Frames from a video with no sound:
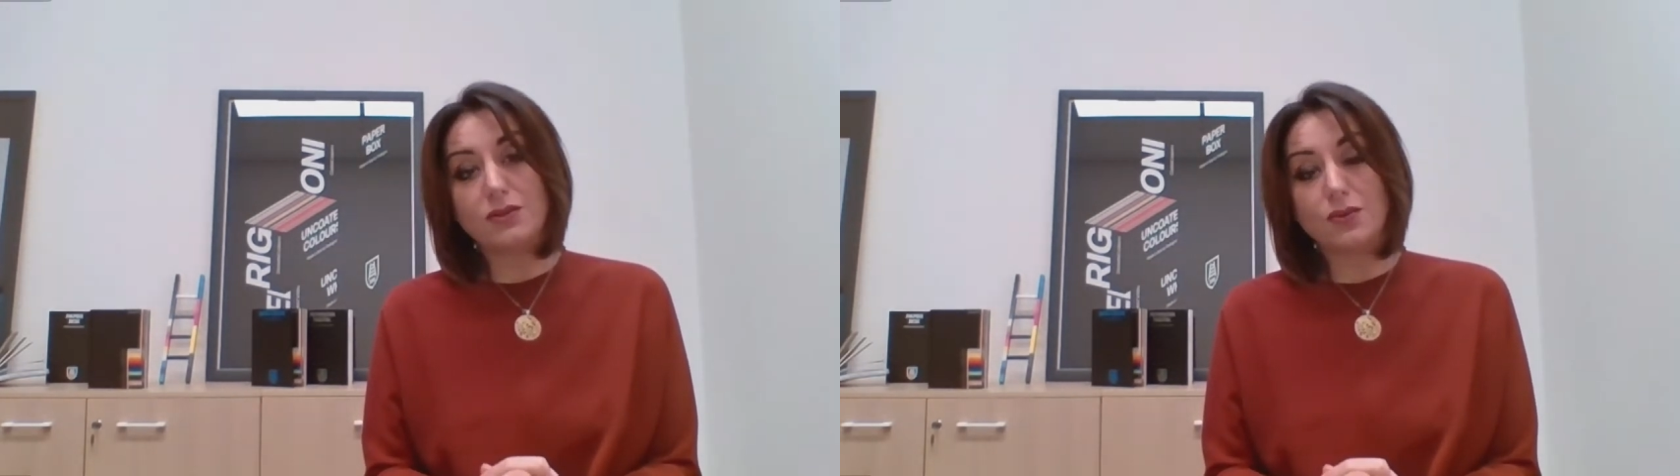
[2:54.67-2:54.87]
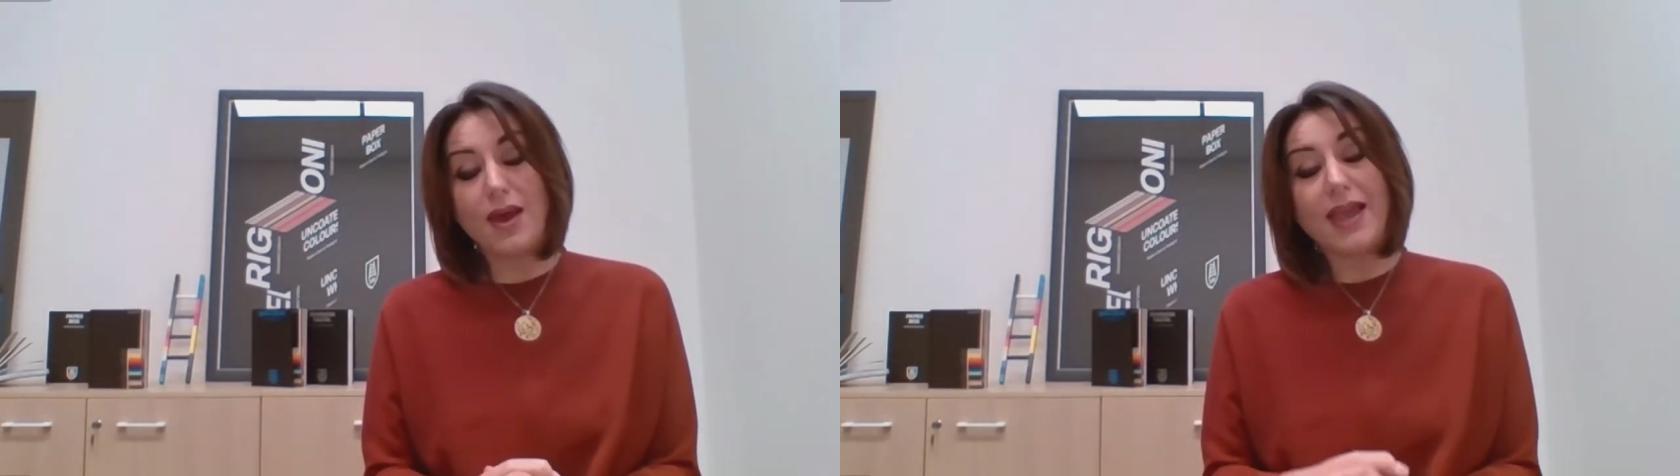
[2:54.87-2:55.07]

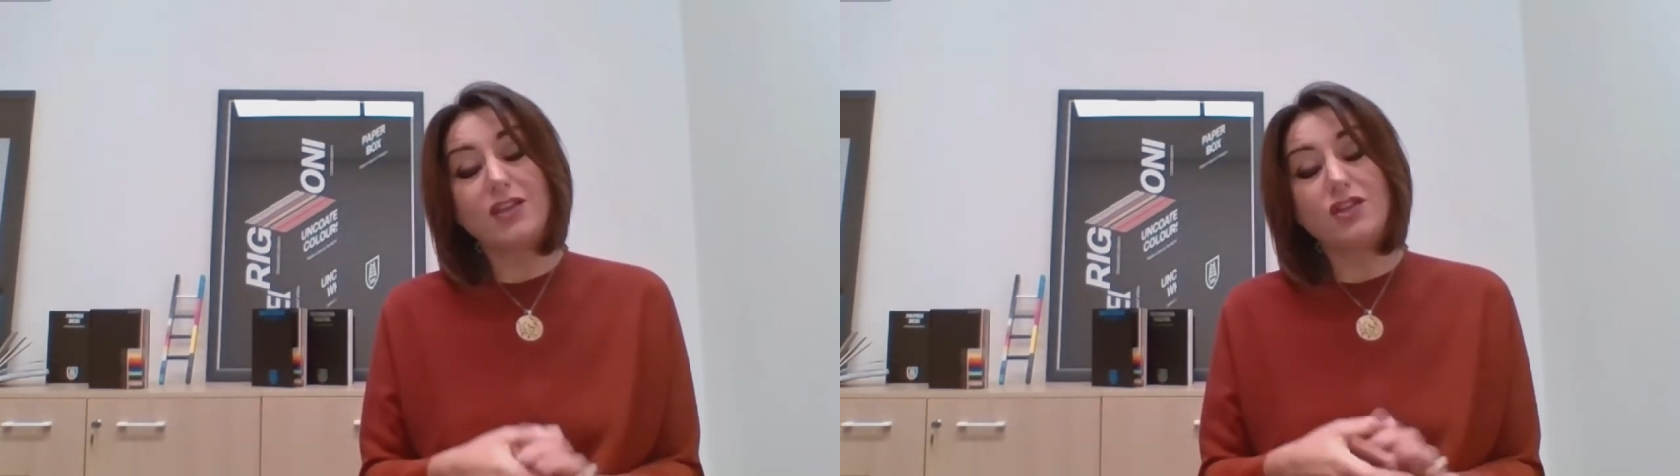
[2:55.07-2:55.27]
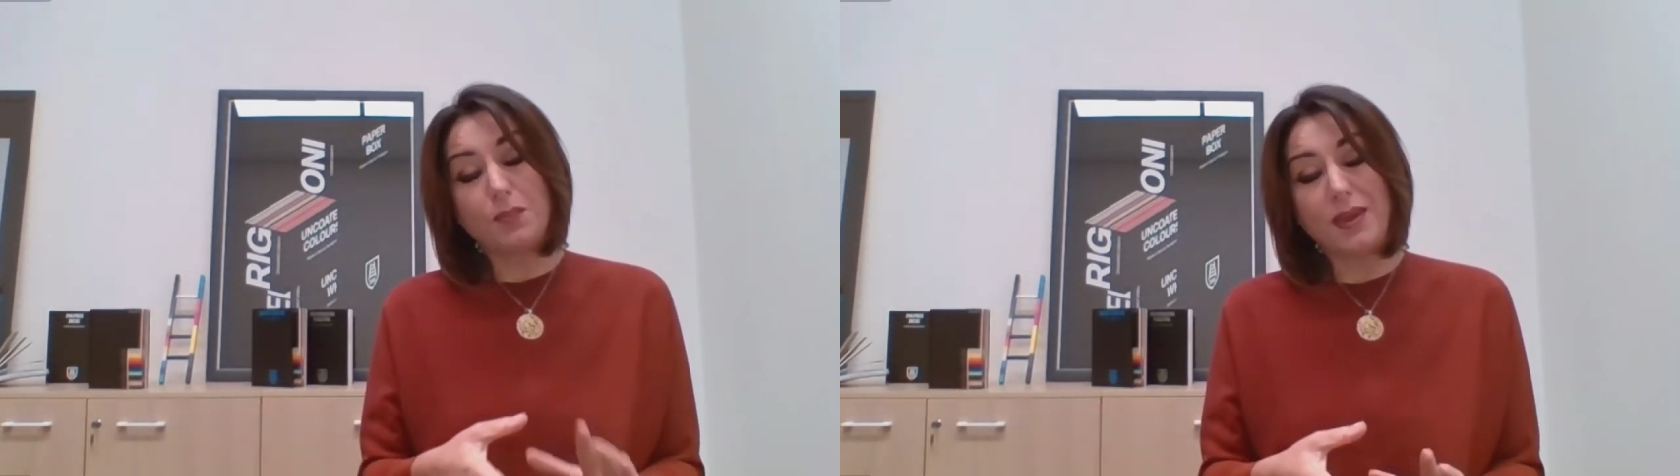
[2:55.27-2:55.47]
to
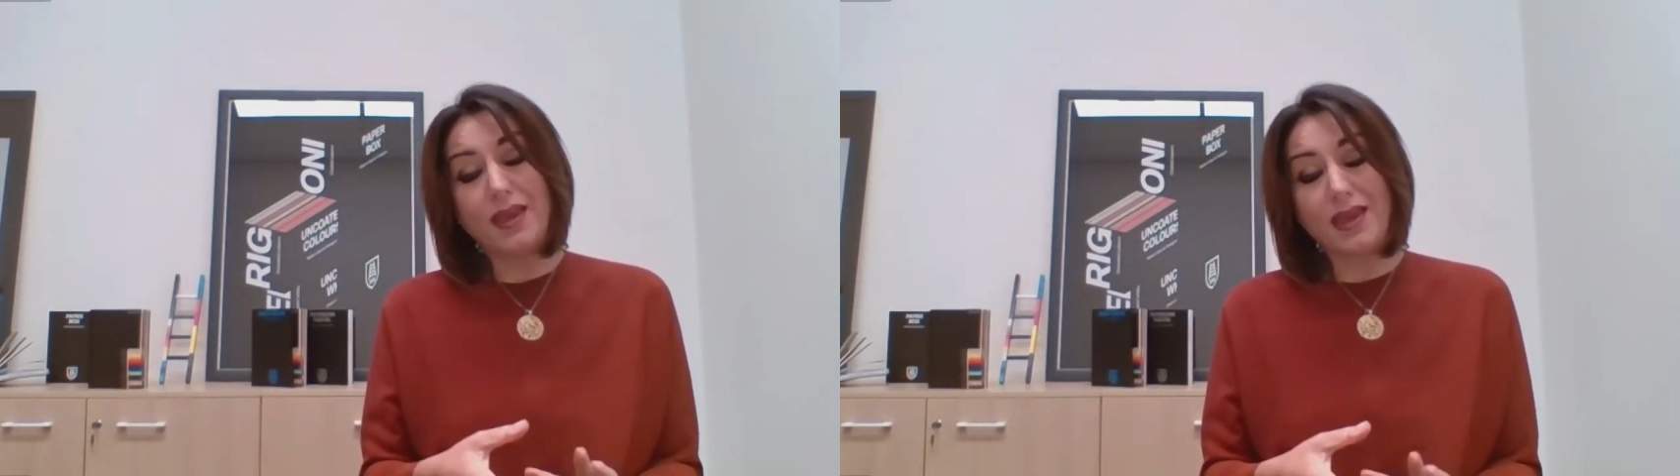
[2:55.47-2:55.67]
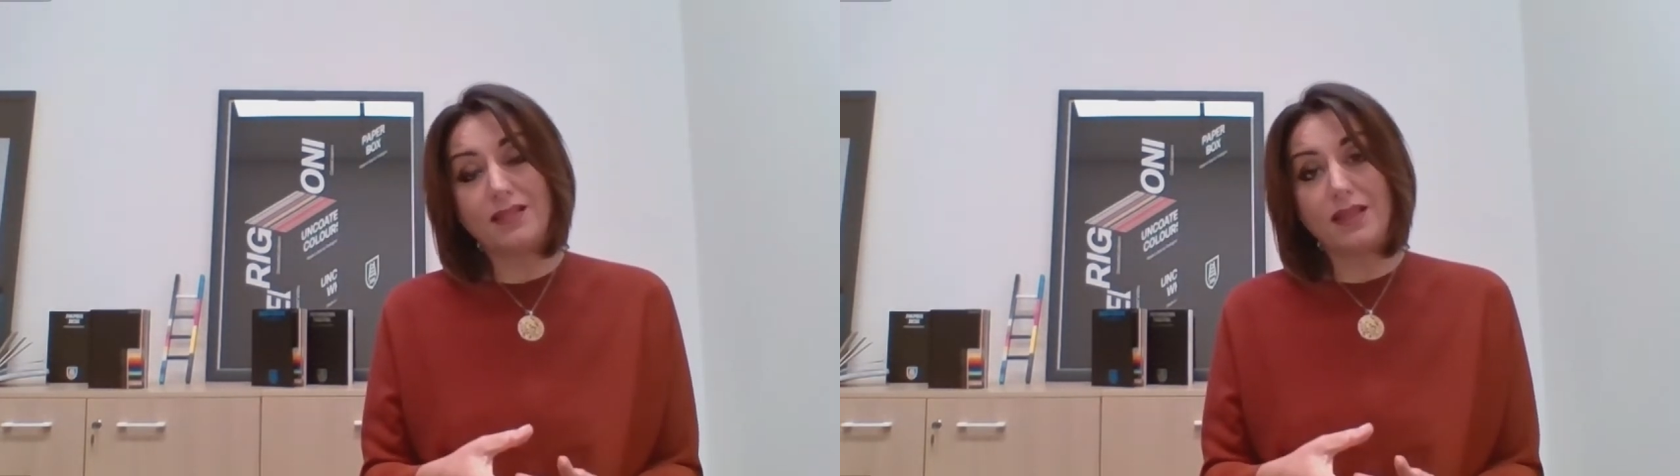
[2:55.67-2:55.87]
HP
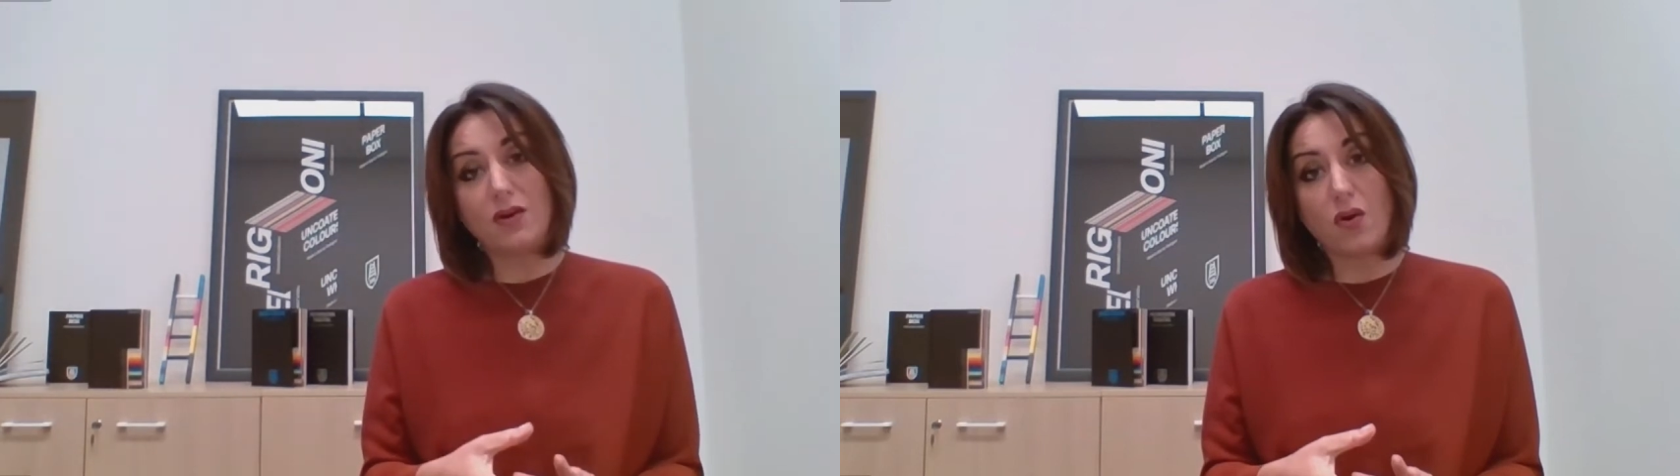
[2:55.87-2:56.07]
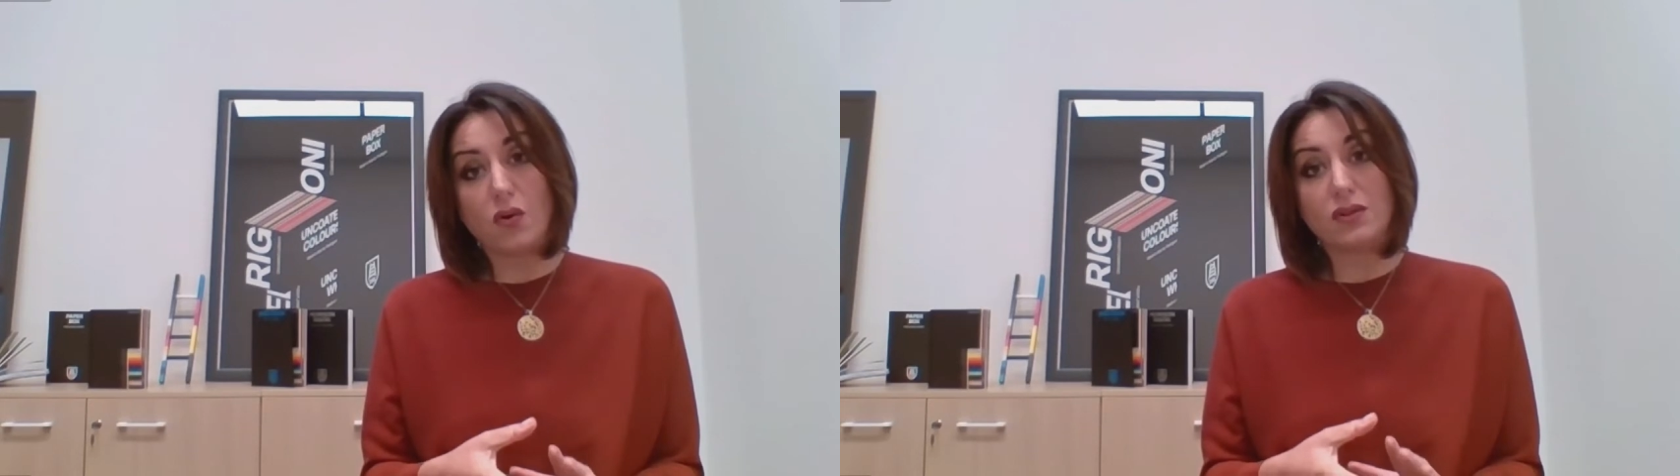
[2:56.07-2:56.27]

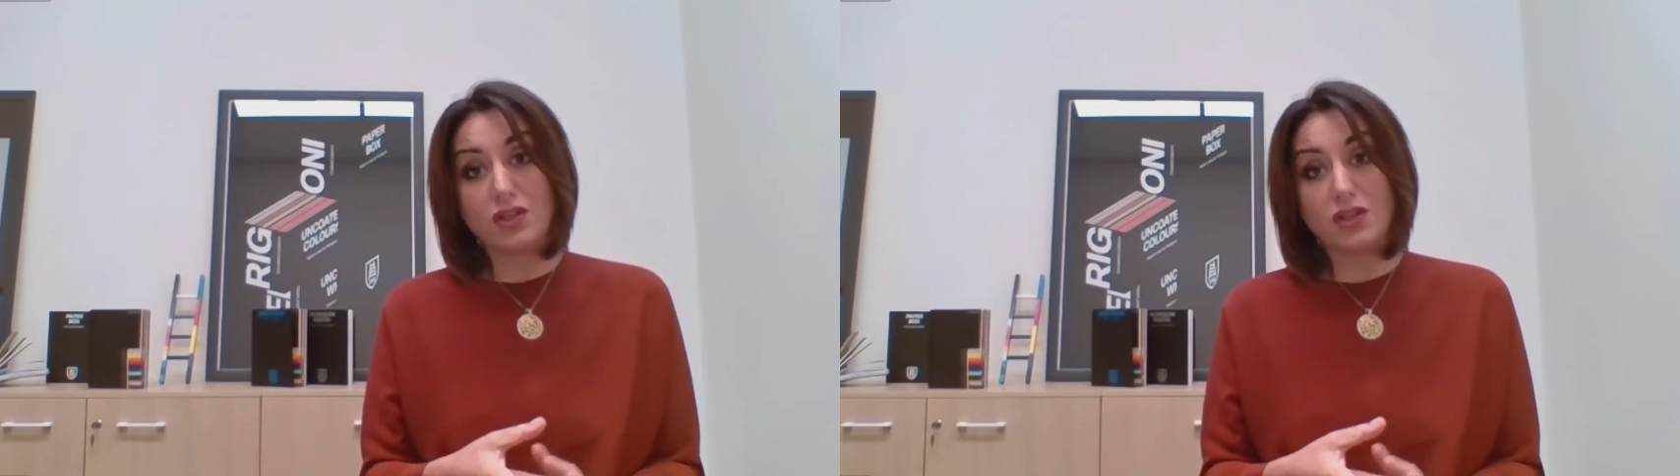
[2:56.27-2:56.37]
Indigo